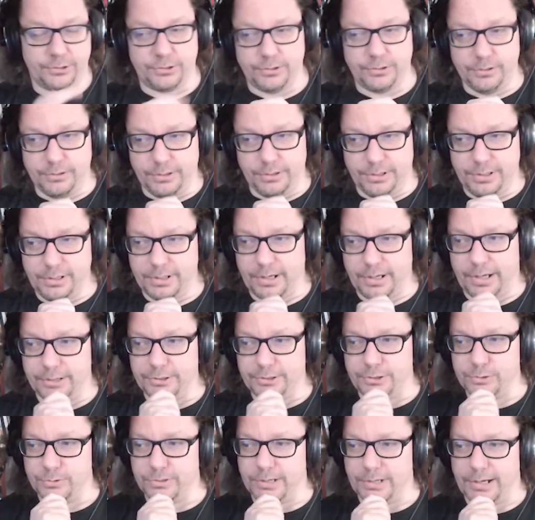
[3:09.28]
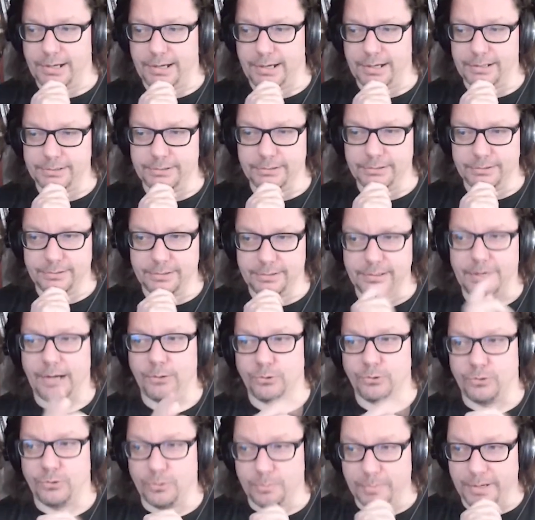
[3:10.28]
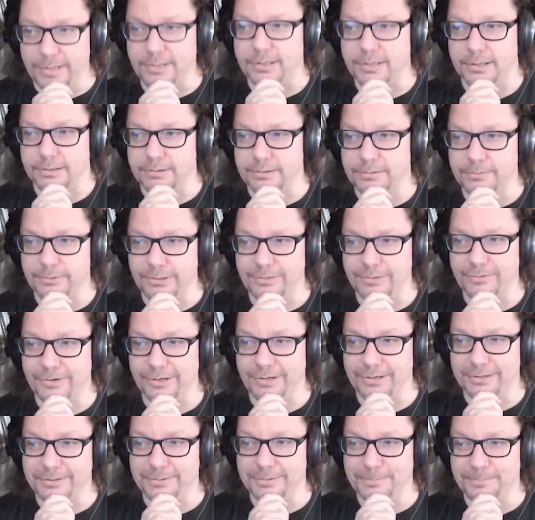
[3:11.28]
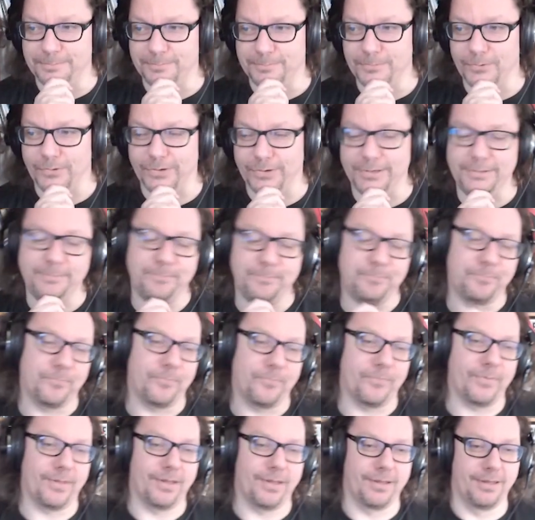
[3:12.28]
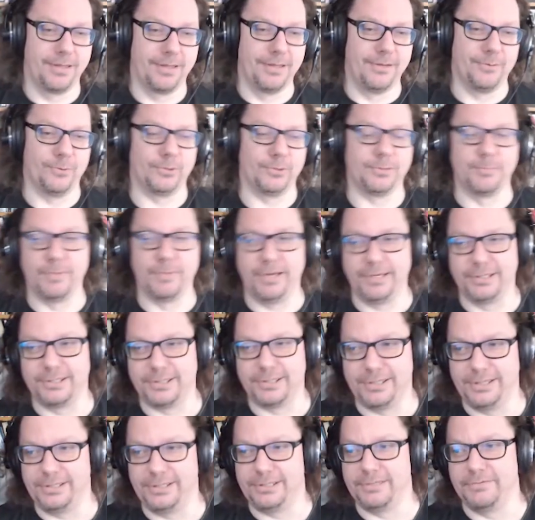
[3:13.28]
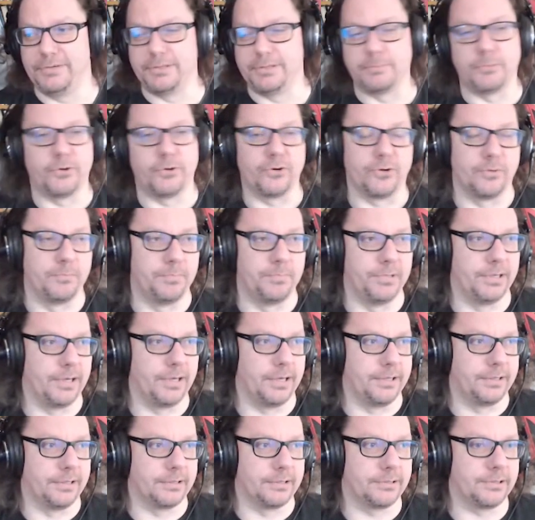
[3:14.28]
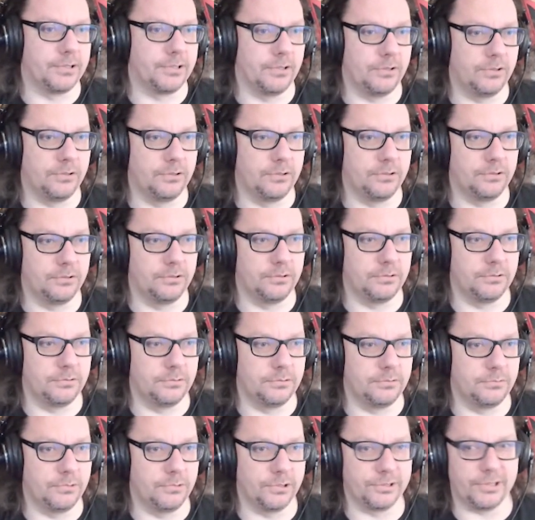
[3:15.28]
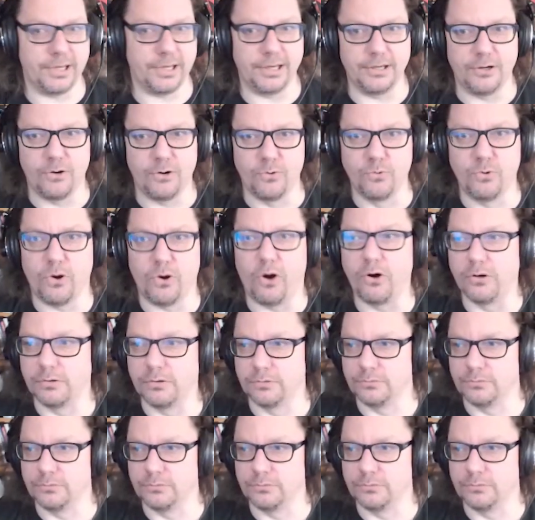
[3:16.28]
here I should add automated revert, right? What makes things even more complicated. So what can go wrong